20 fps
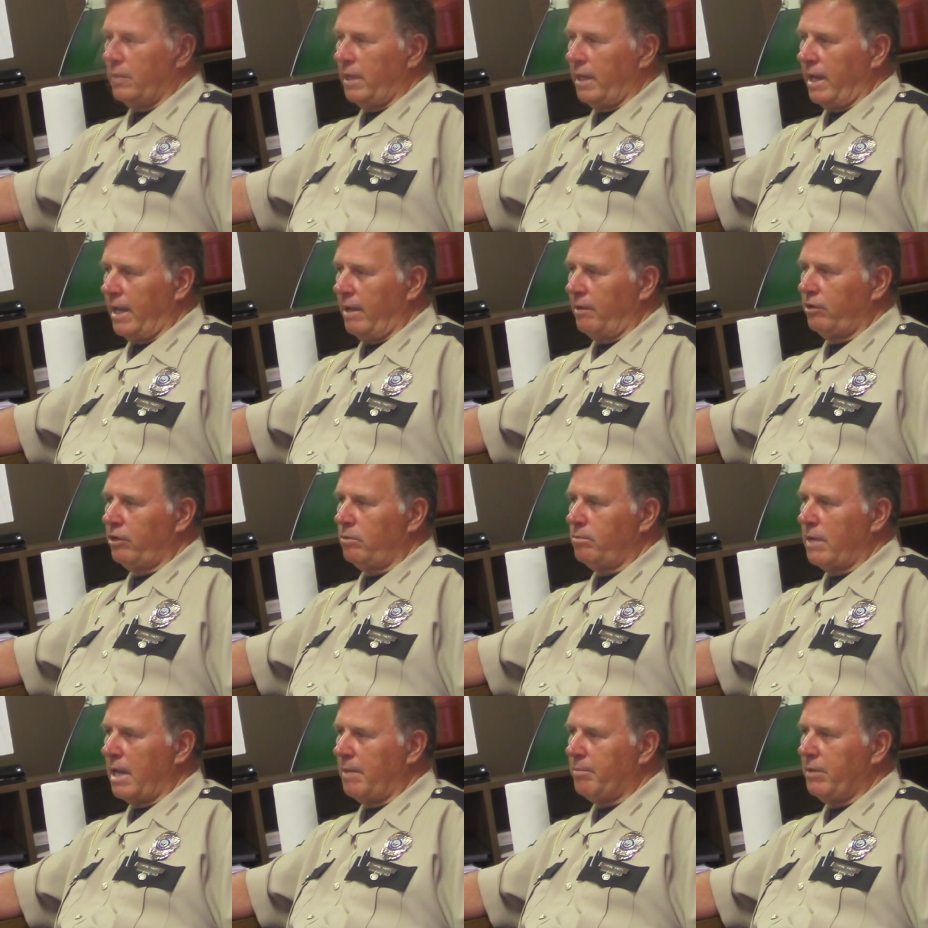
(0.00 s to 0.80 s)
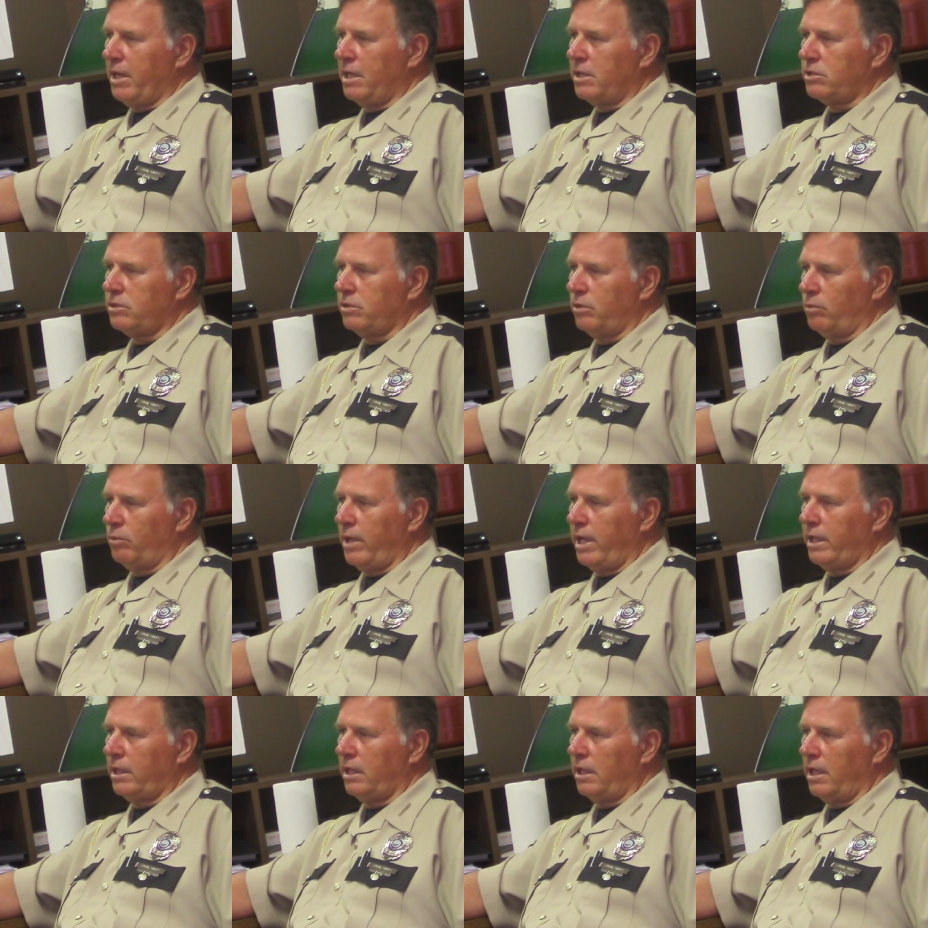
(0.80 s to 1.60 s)
I'll do my best to
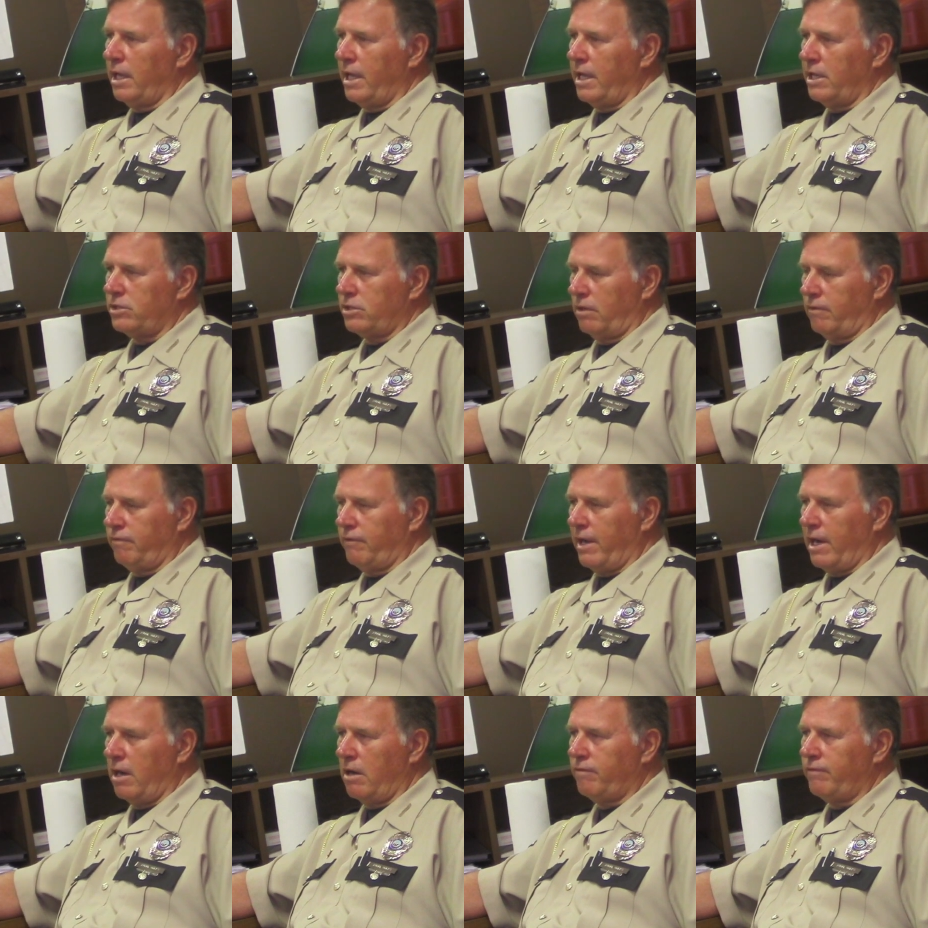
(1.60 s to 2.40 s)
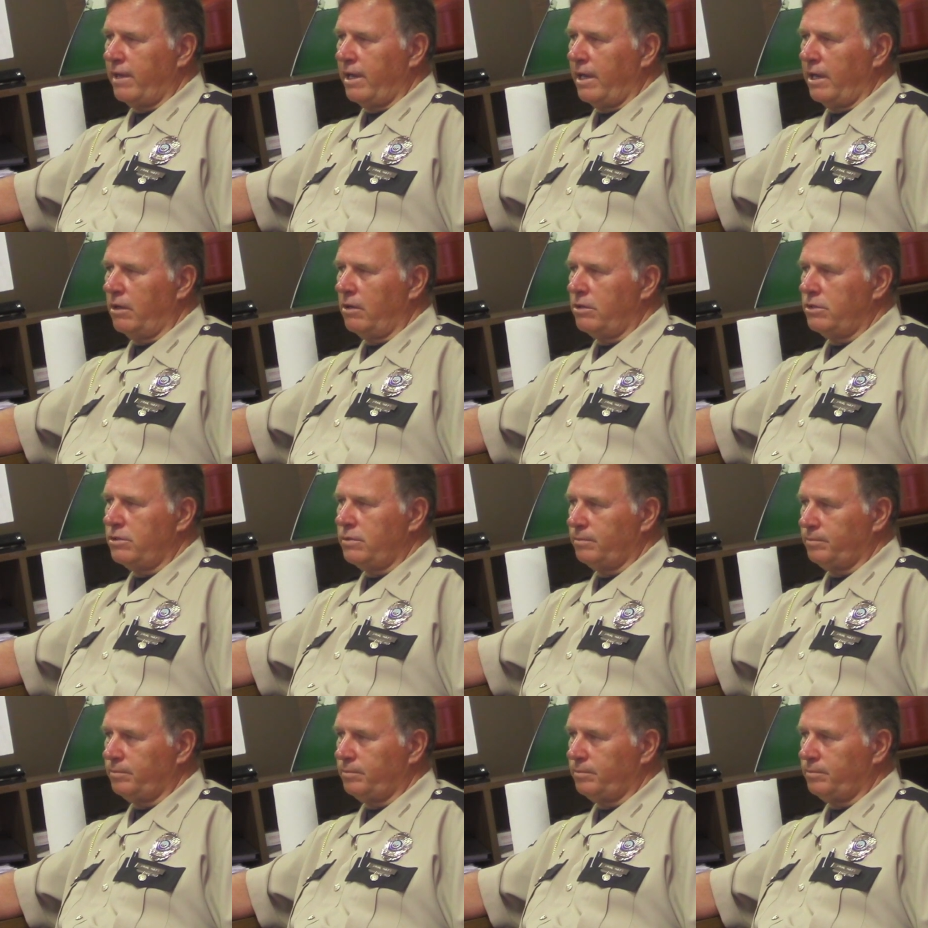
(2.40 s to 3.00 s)
recognize our firefighters,